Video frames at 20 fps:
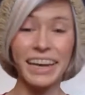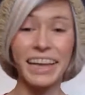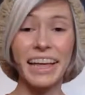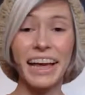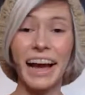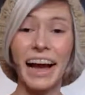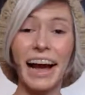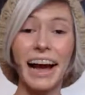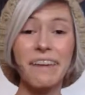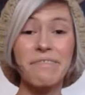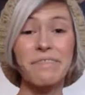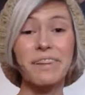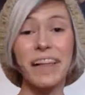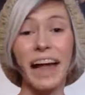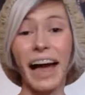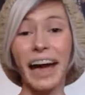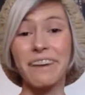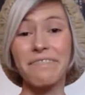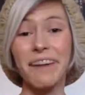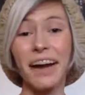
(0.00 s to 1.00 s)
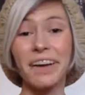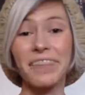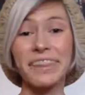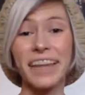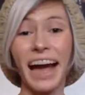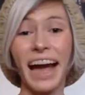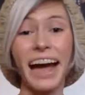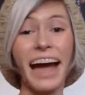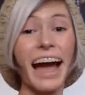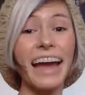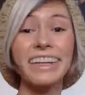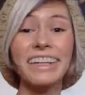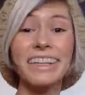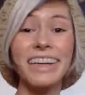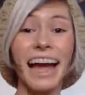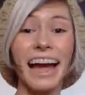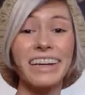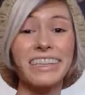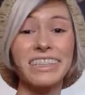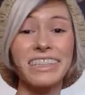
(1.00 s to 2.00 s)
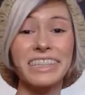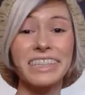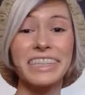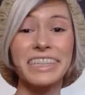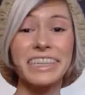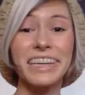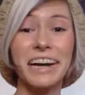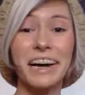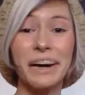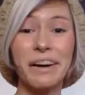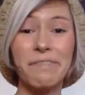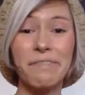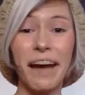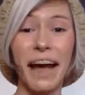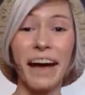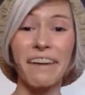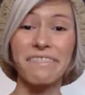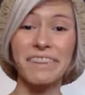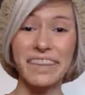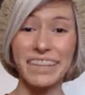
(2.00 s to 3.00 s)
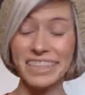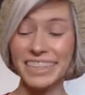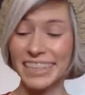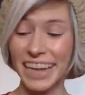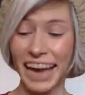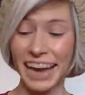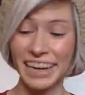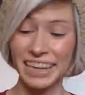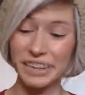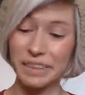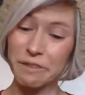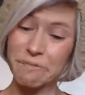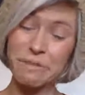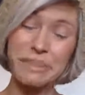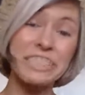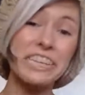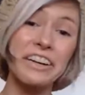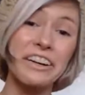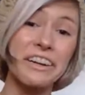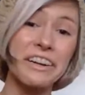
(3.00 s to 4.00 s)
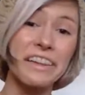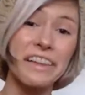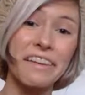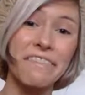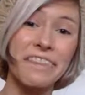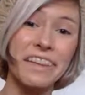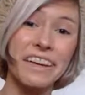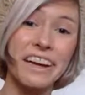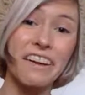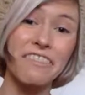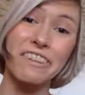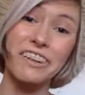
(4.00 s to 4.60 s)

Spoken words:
I'm glad about that. I didn't actually have any say in the material of the cover.